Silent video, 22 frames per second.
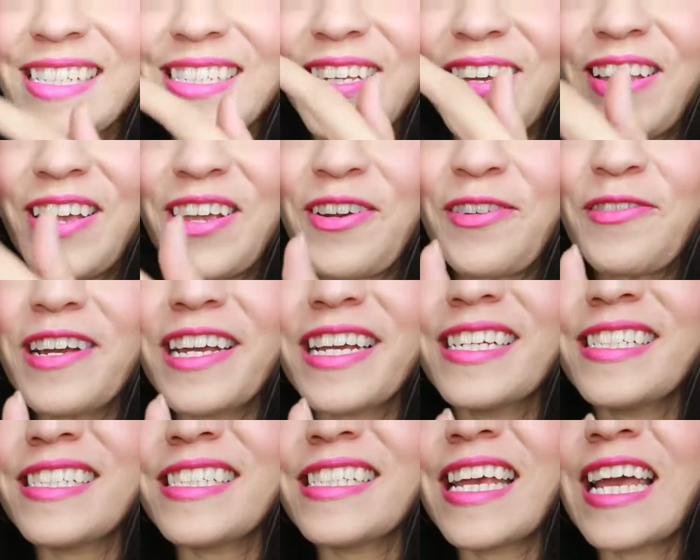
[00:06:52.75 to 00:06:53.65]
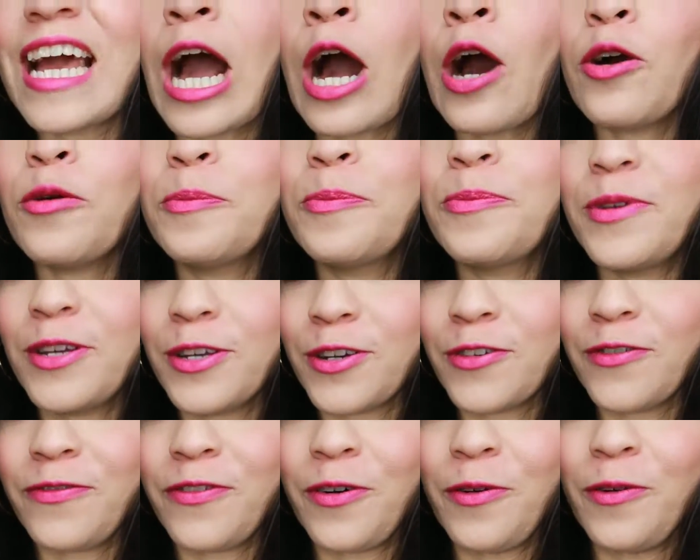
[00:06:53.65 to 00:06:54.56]
So here we can see how
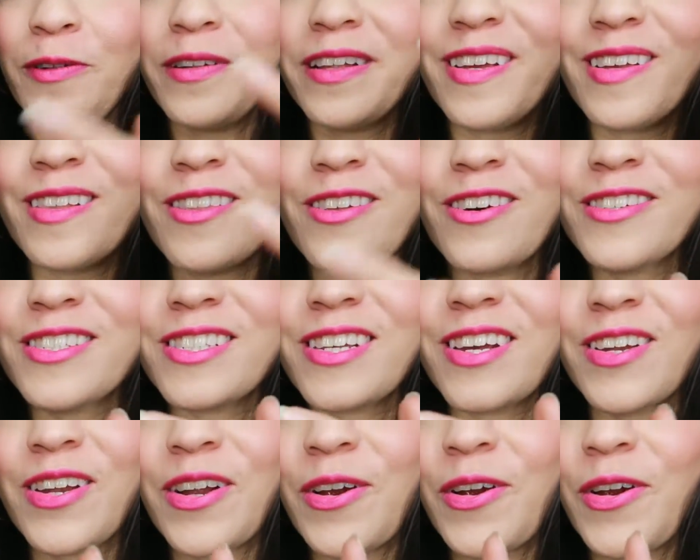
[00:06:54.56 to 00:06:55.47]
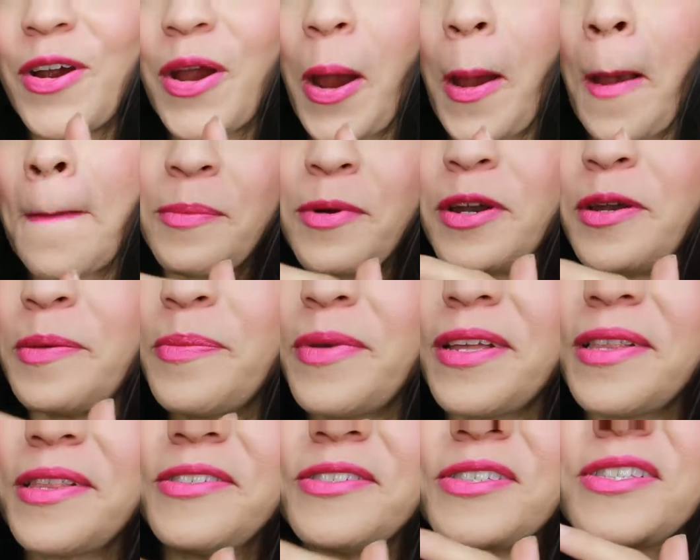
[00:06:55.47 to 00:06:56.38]
beautiful it looks on her, but on
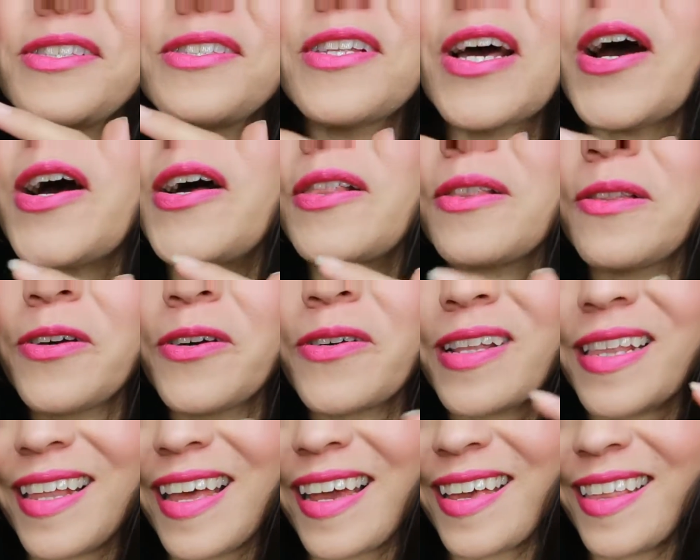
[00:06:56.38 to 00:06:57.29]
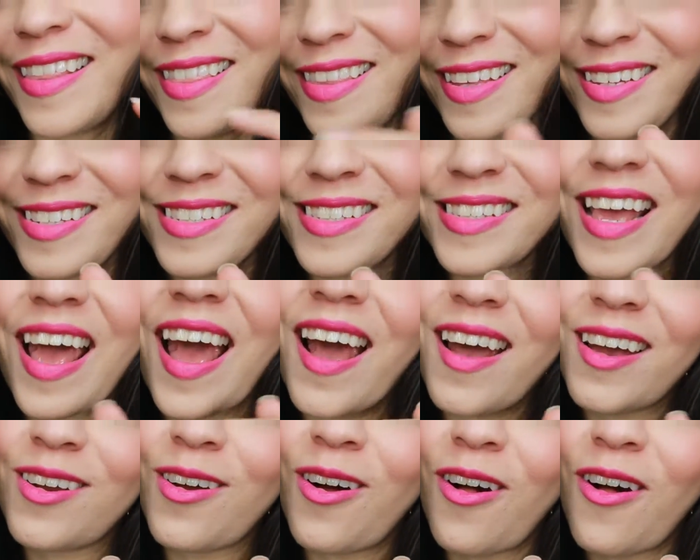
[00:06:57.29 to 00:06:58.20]
me it does not look like this
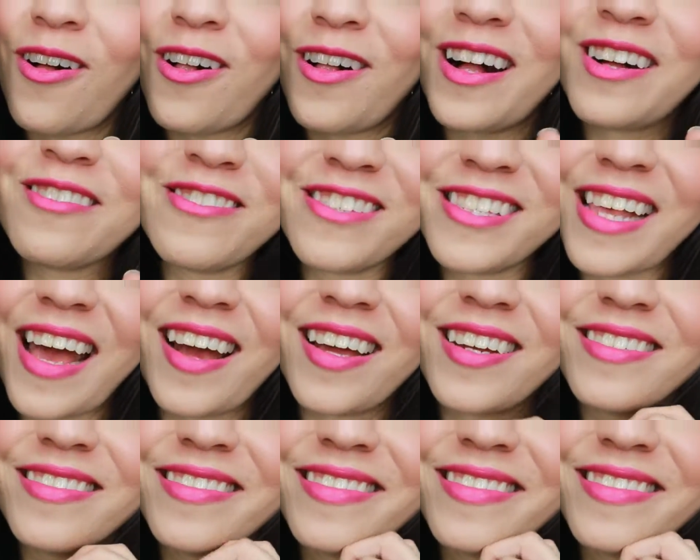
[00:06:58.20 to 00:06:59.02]
at all. How sad.